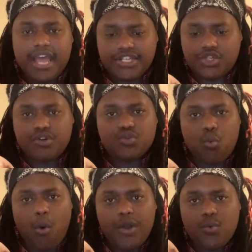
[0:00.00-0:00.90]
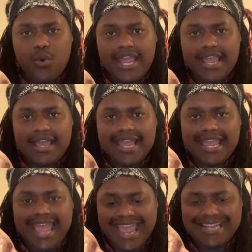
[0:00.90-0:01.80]
As soon as one
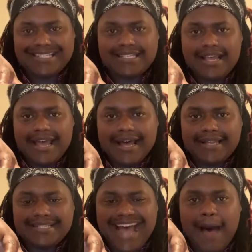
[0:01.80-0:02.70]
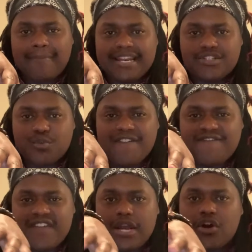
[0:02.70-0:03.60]
wing gains dominance, we
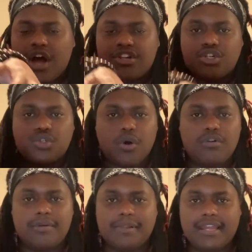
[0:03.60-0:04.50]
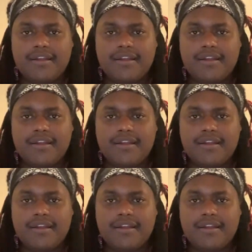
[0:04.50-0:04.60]
veer uncontrollably.